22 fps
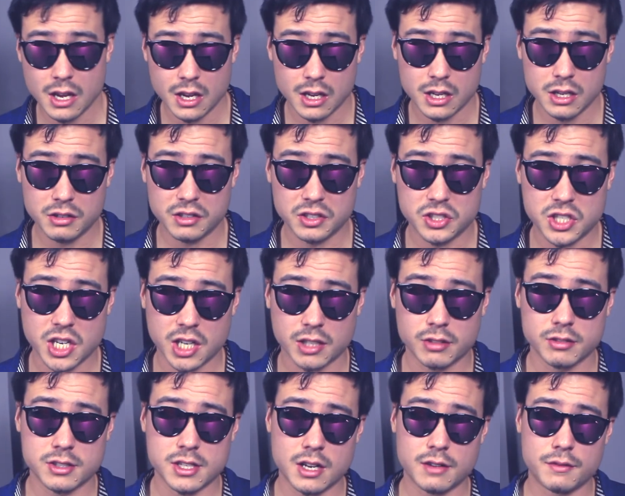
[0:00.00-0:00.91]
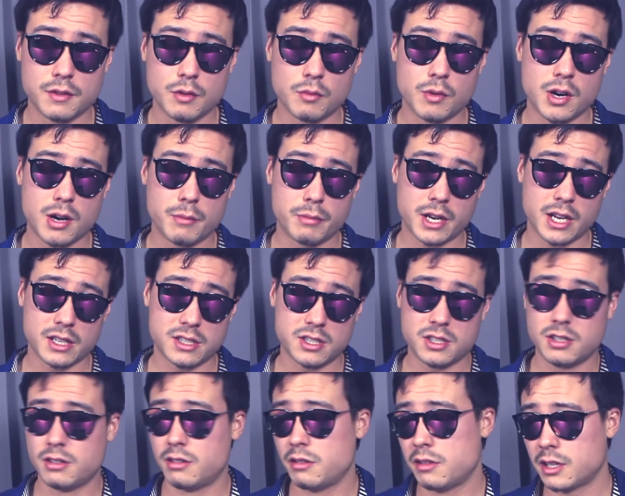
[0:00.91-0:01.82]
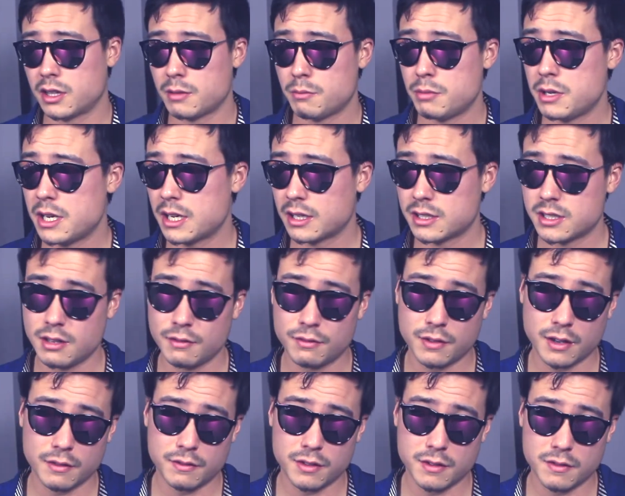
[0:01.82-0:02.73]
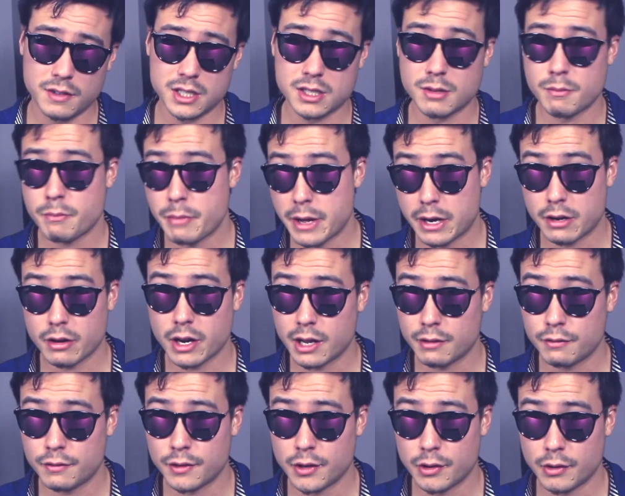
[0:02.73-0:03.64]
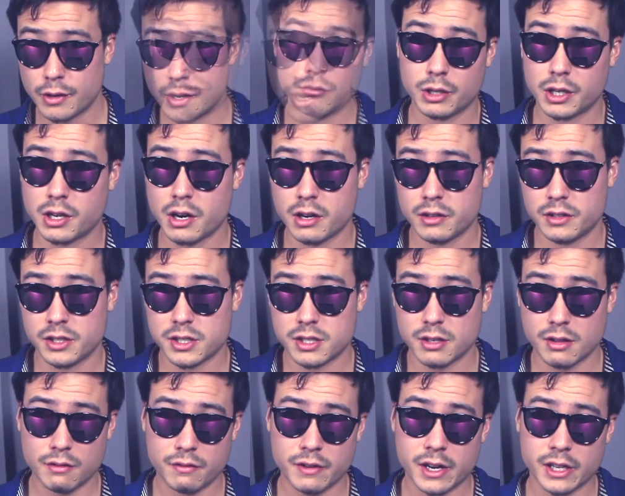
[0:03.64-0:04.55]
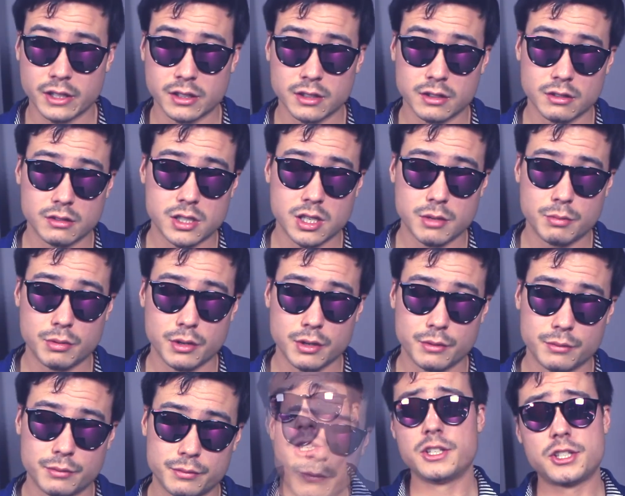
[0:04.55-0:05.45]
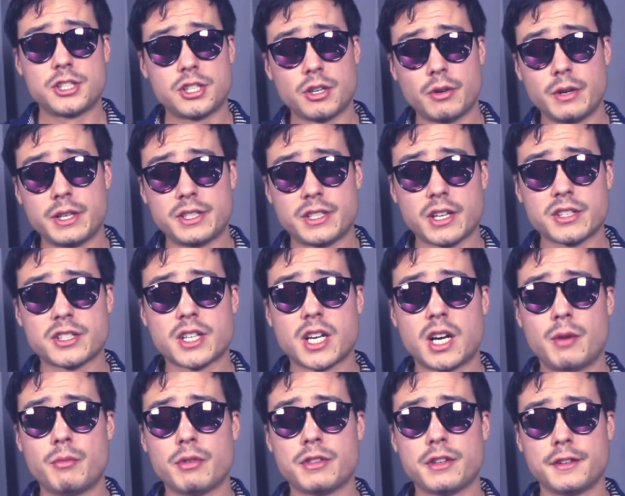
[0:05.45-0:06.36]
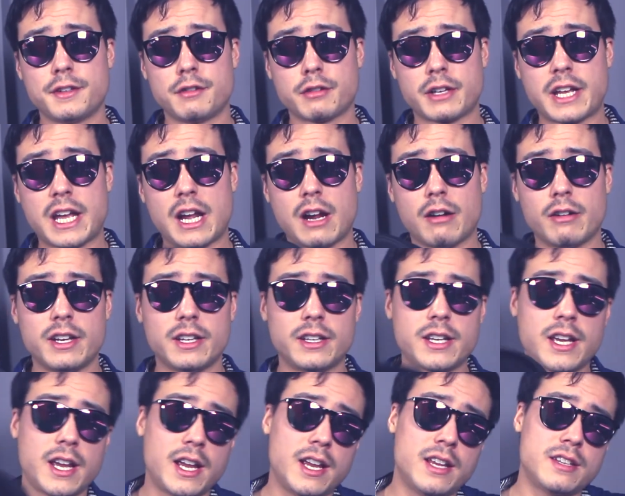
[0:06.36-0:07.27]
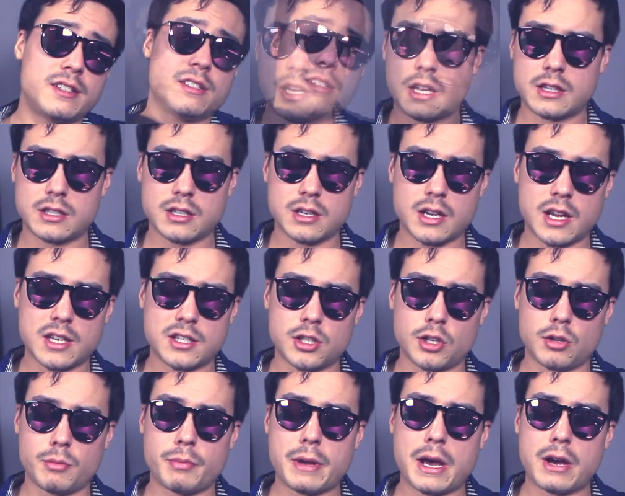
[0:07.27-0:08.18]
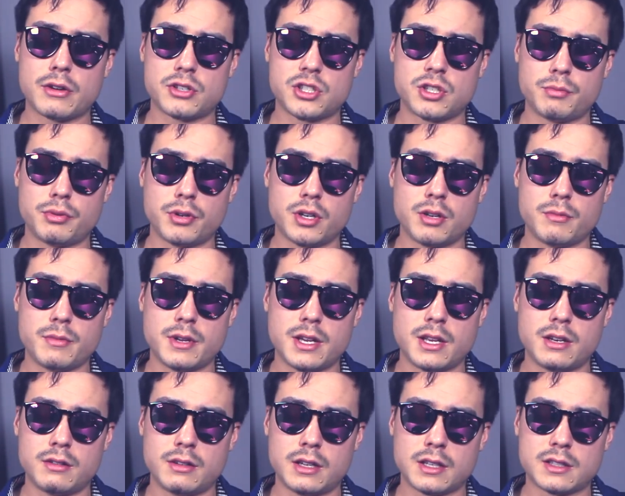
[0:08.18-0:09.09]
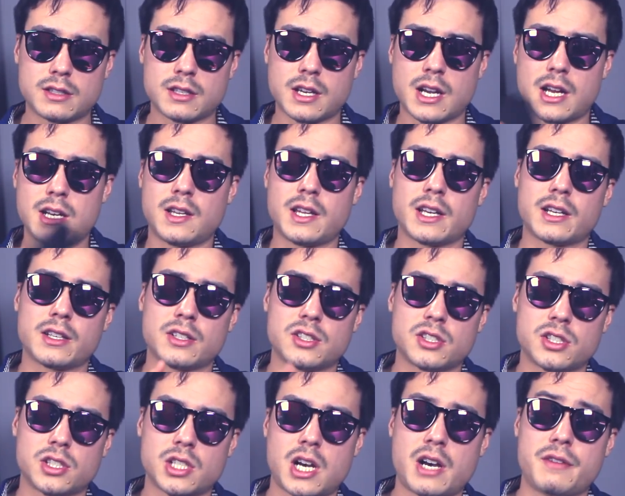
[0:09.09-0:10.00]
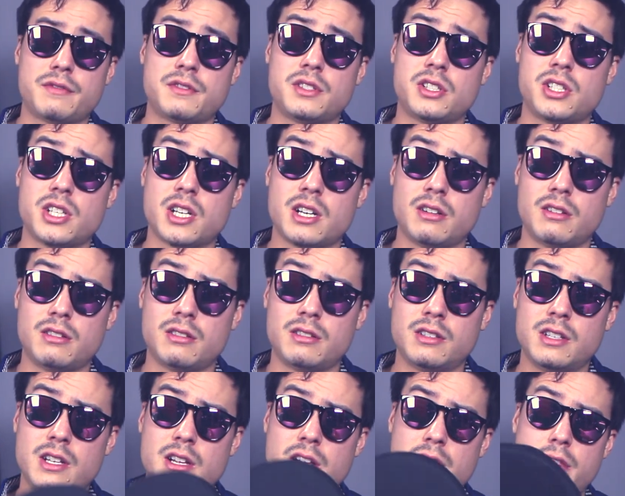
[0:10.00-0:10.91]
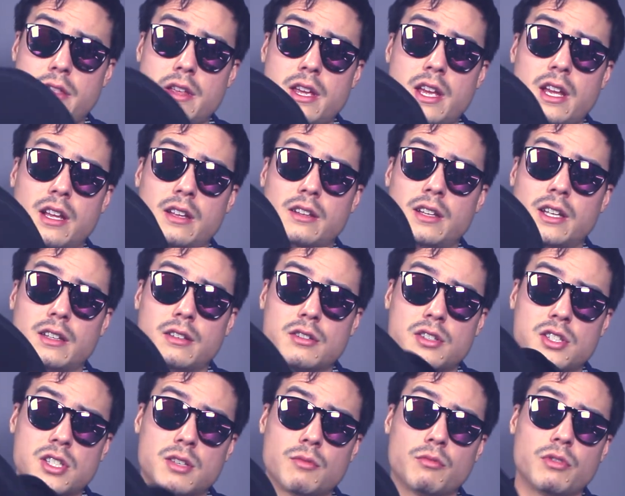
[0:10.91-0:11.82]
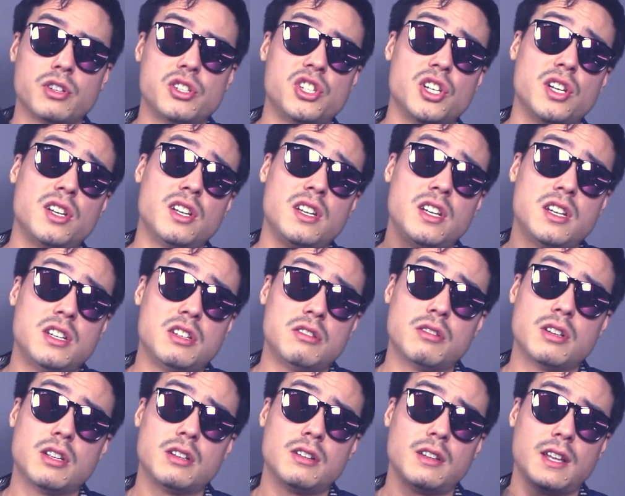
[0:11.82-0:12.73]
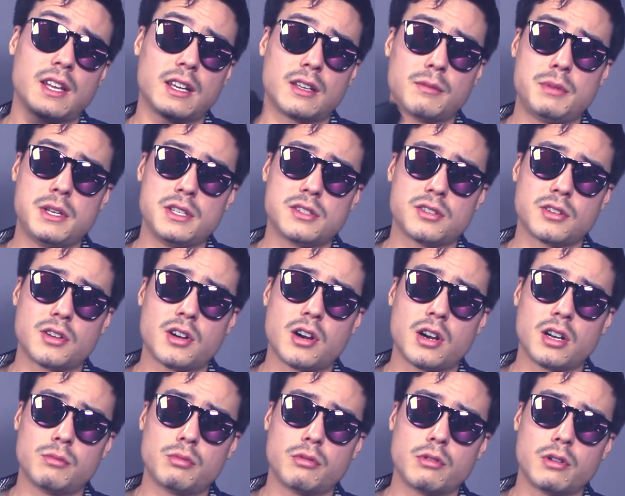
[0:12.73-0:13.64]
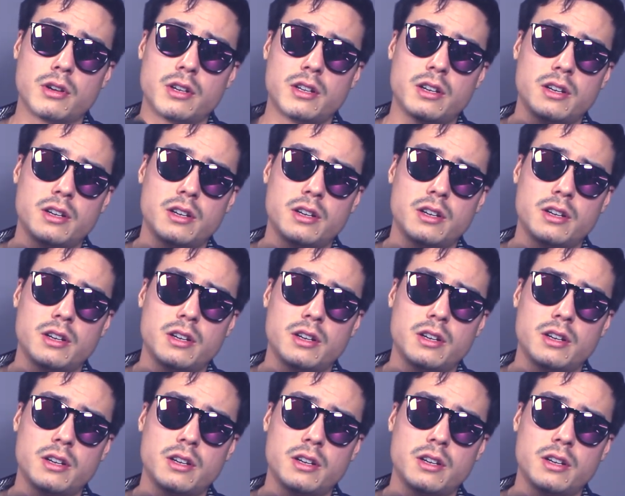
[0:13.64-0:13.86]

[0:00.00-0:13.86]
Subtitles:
You can check those out if you want, but I still think the PXC 550 is a better headphone, regardless of the fact that they're cheaper. So it does come with a little carrying case. It's a nice little pouch to put them in. It's kind of like a soft shell thing, like there's some rigidity to it, like a piece of cardboard.